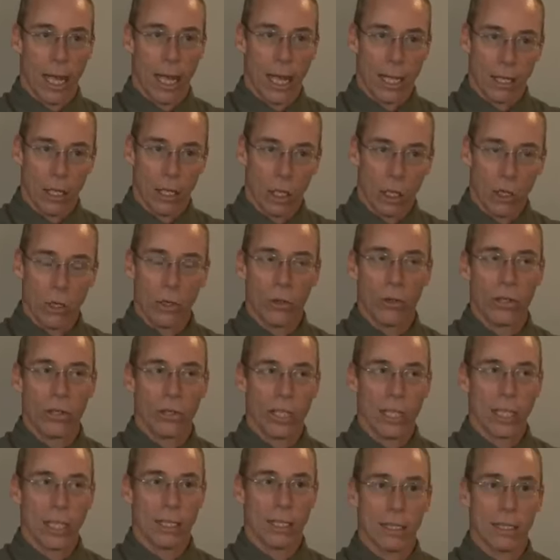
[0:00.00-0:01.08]
And Earth
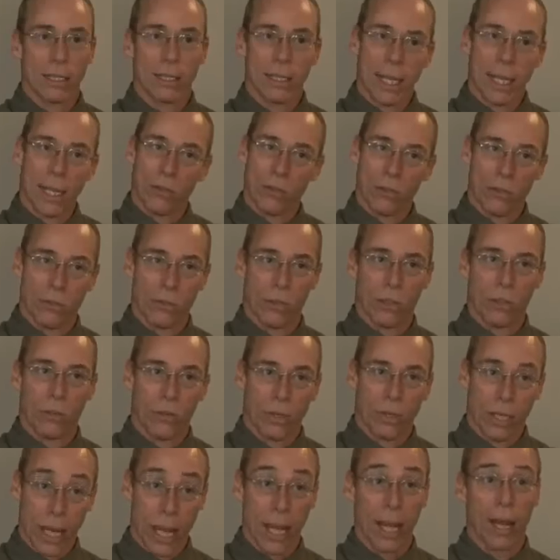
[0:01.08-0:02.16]
is this danger
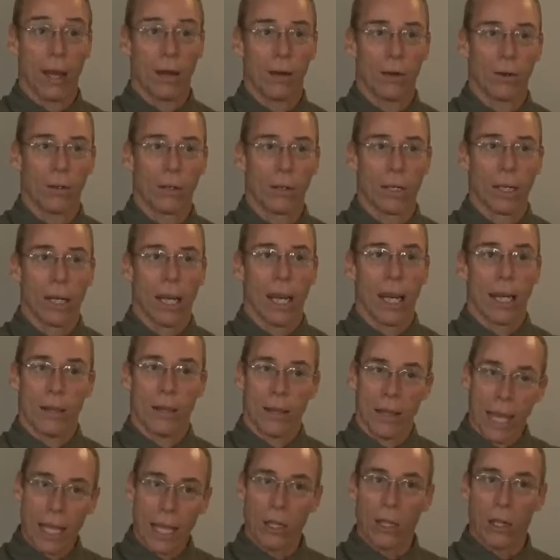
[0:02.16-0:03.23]
zone now.
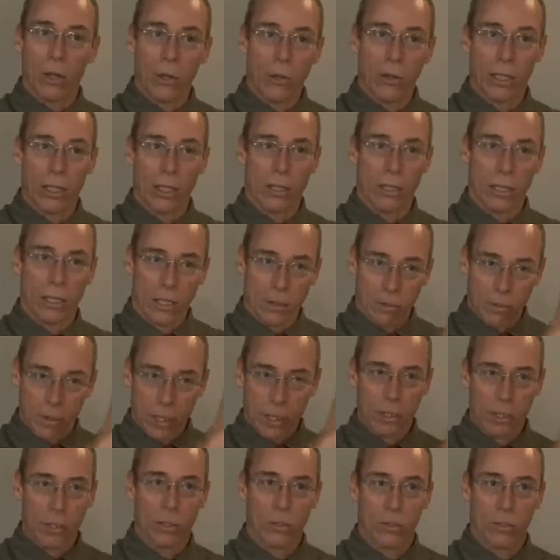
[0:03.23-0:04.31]
And they know this. These
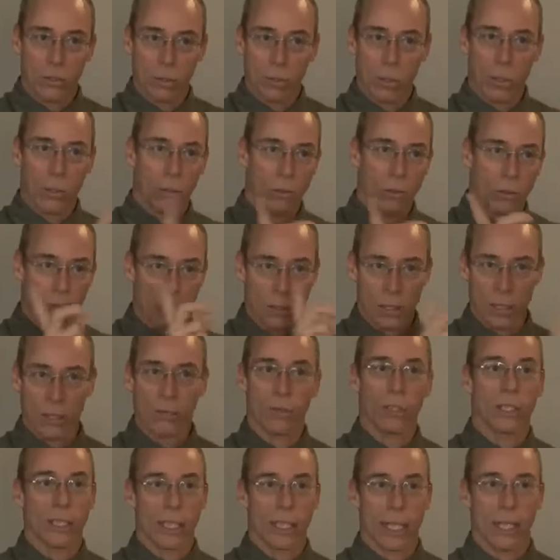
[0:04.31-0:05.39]
visitors from other
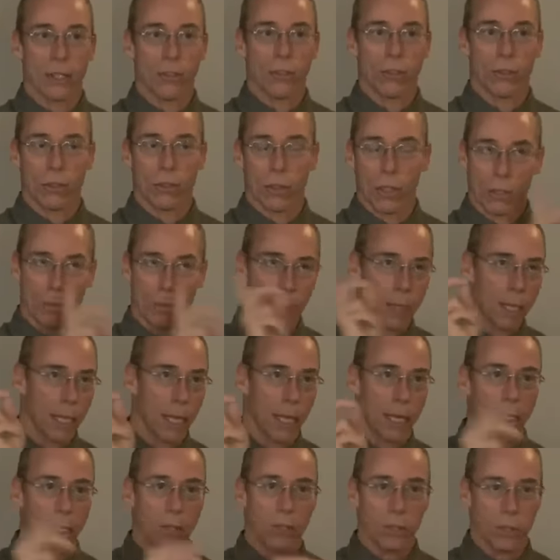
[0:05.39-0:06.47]
civilizations, other
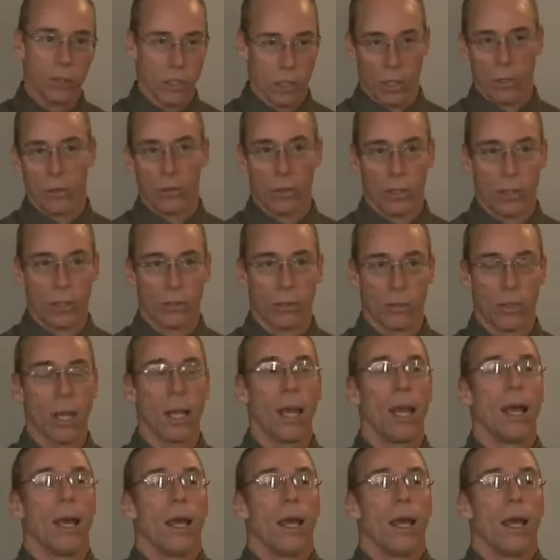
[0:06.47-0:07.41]
planets, know this.